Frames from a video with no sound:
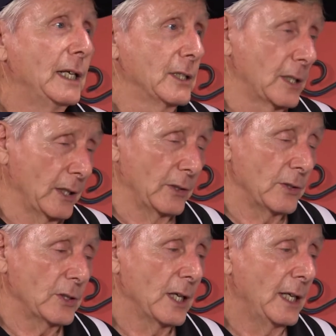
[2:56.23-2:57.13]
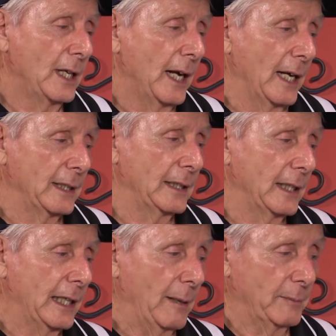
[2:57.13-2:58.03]
the Senators, and they
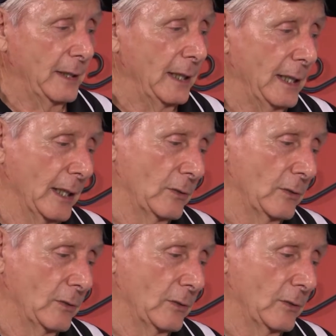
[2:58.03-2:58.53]
kept the uh,